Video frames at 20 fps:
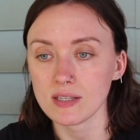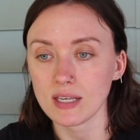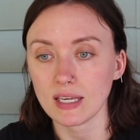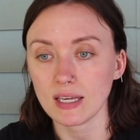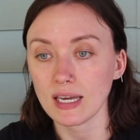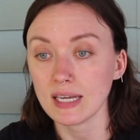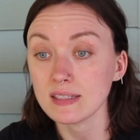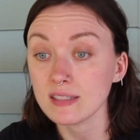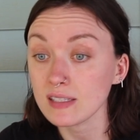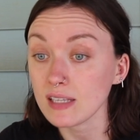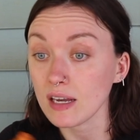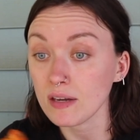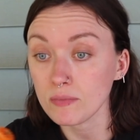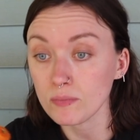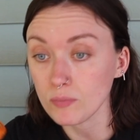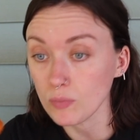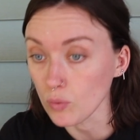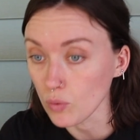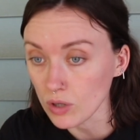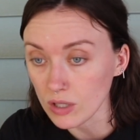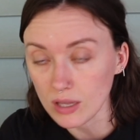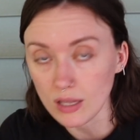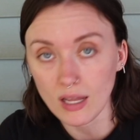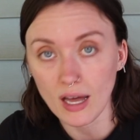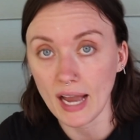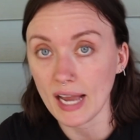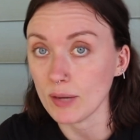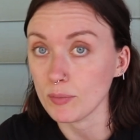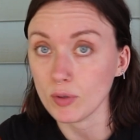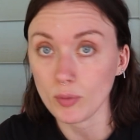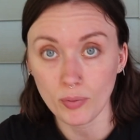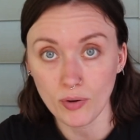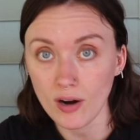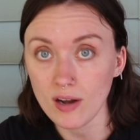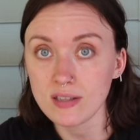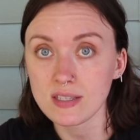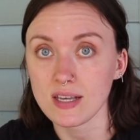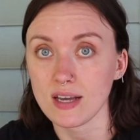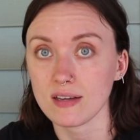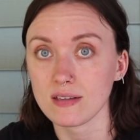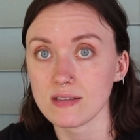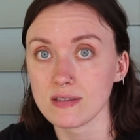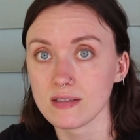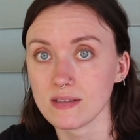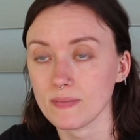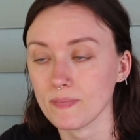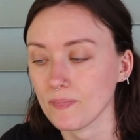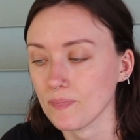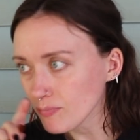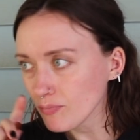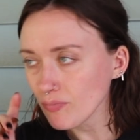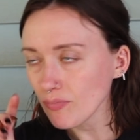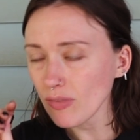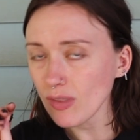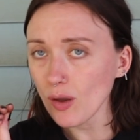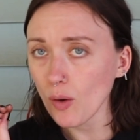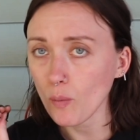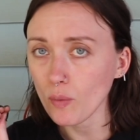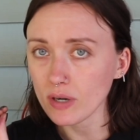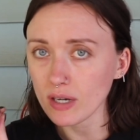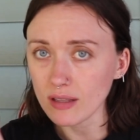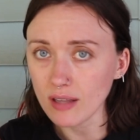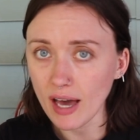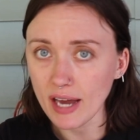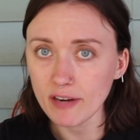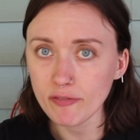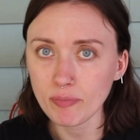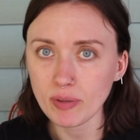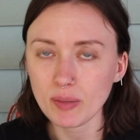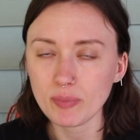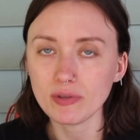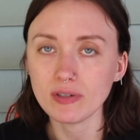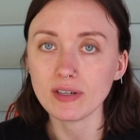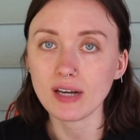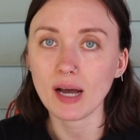Like, it's a reliable process. What a lot of people and